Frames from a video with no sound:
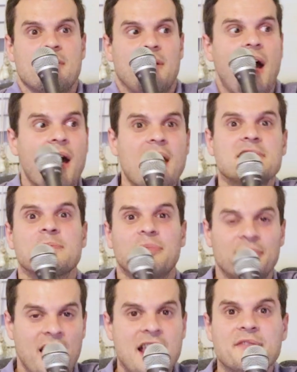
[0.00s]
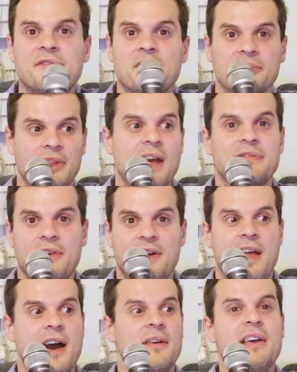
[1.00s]
God has a plan for your life right
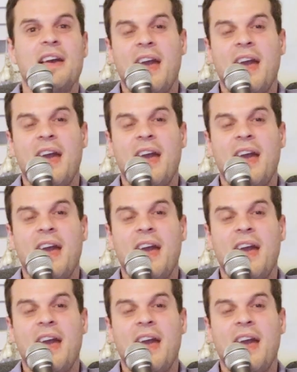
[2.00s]
now,